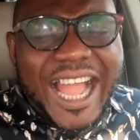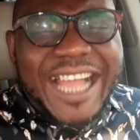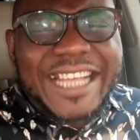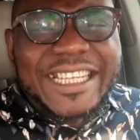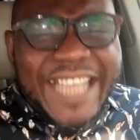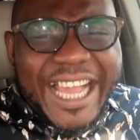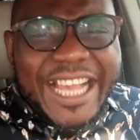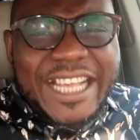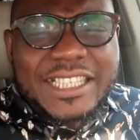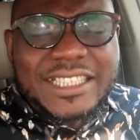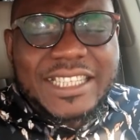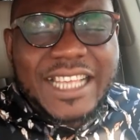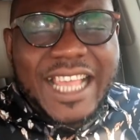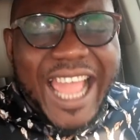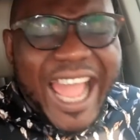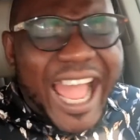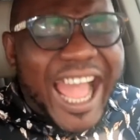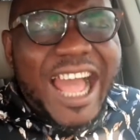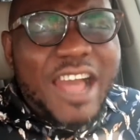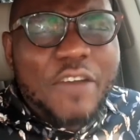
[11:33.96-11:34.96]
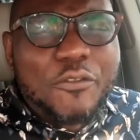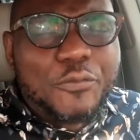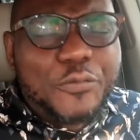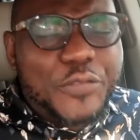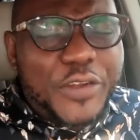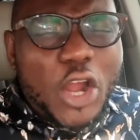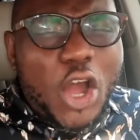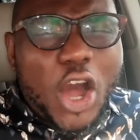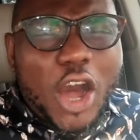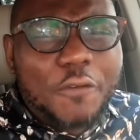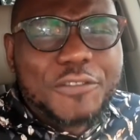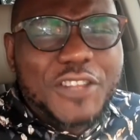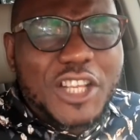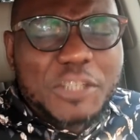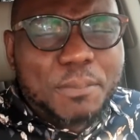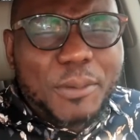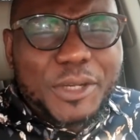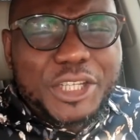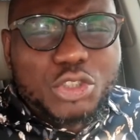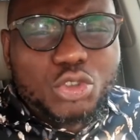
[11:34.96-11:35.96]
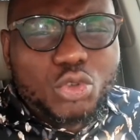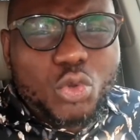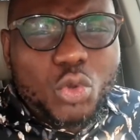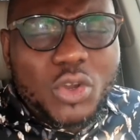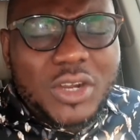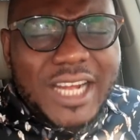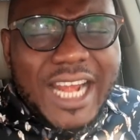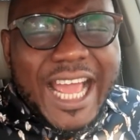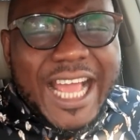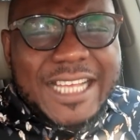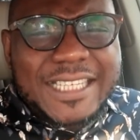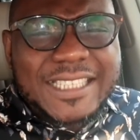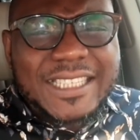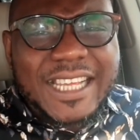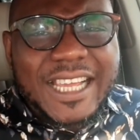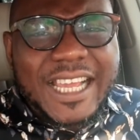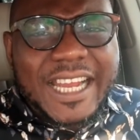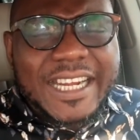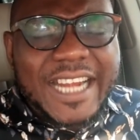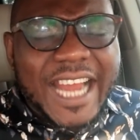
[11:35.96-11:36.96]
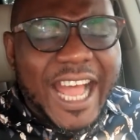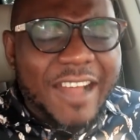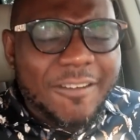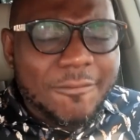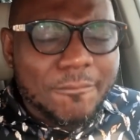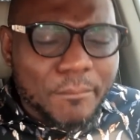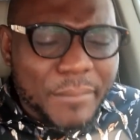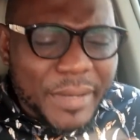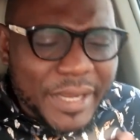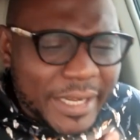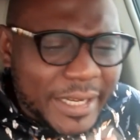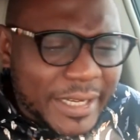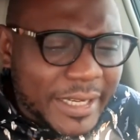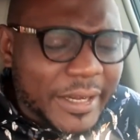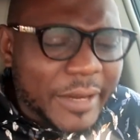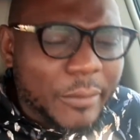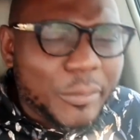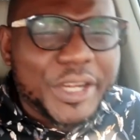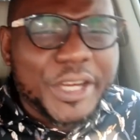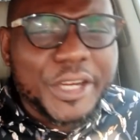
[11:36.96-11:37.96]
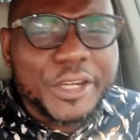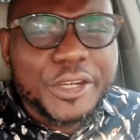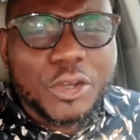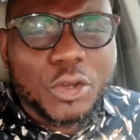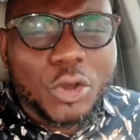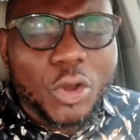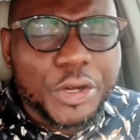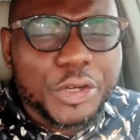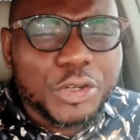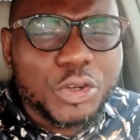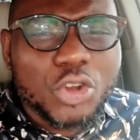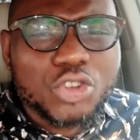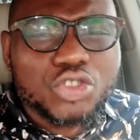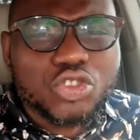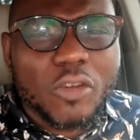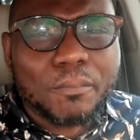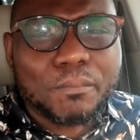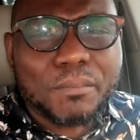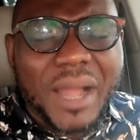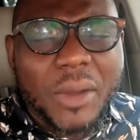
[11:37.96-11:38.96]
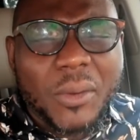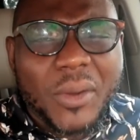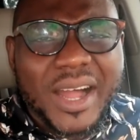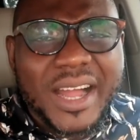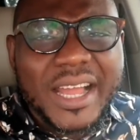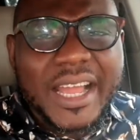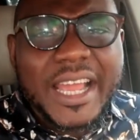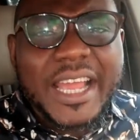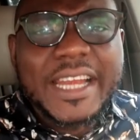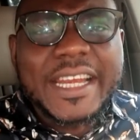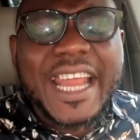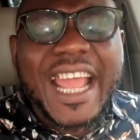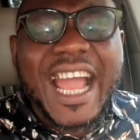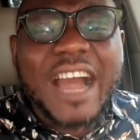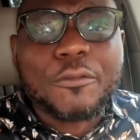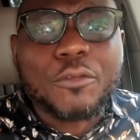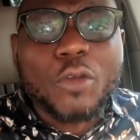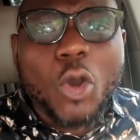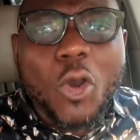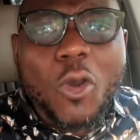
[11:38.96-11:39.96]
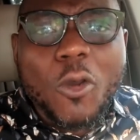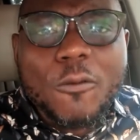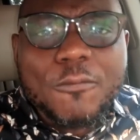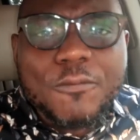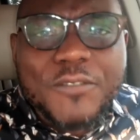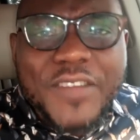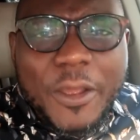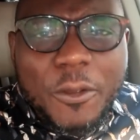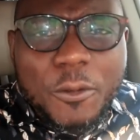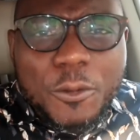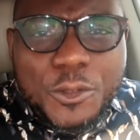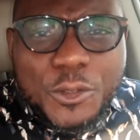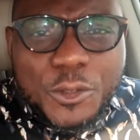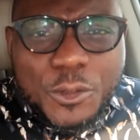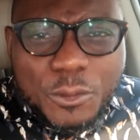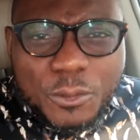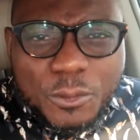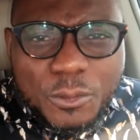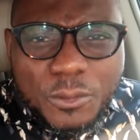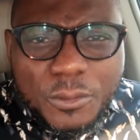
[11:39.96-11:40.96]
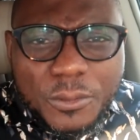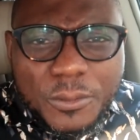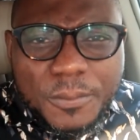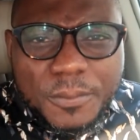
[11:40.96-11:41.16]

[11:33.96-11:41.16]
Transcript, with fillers: against every of this political class that have been within the corridors of power. They have all failed you.